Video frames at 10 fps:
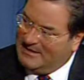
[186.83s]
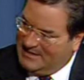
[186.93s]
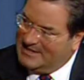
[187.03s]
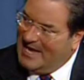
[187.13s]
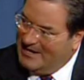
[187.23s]

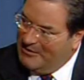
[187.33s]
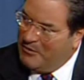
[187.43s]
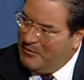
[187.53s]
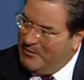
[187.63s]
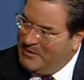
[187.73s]
second and the
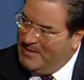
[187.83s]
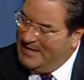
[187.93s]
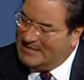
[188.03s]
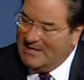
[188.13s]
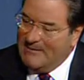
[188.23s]
third
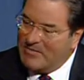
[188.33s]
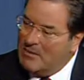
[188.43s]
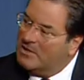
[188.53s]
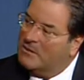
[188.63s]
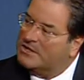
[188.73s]
debates,
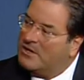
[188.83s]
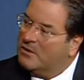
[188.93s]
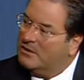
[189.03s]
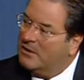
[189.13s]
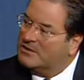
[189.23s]
but it was so close